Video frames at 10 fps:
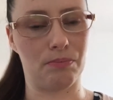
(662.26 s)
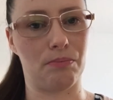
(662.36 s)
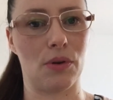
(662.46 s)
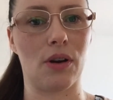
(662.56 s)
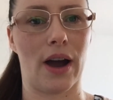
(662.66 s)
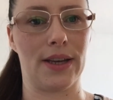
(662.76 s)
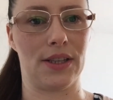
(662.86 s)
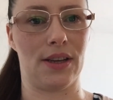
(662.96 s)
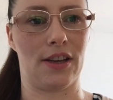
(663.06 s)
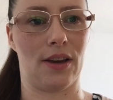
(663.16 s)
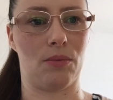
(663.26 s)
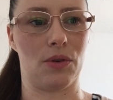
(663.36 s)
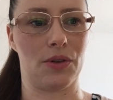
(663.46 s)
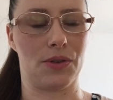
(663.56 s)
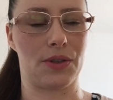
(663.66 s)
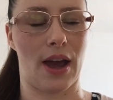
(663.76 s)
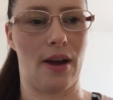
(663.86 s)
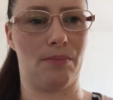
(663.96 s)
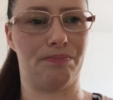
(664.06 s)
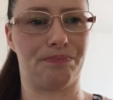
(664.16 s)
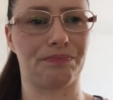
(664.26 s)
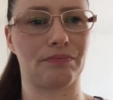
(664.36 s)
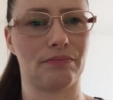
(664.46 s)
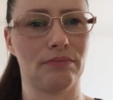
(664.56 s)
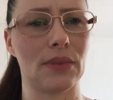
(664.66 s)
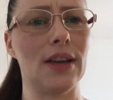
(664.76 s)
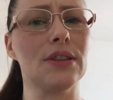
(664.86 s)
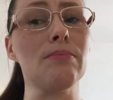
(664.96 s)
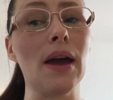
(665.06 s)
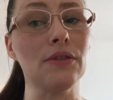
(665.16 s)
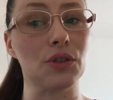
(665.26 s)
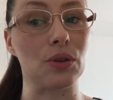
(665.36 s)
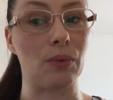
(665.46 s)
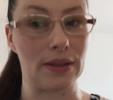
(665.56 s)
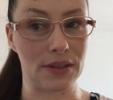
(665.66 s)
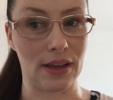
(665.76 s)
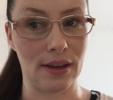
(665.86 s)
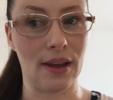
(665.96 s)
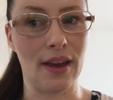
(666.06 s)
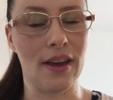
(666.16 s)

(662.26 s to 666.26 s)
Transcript: book idea was he's about 20,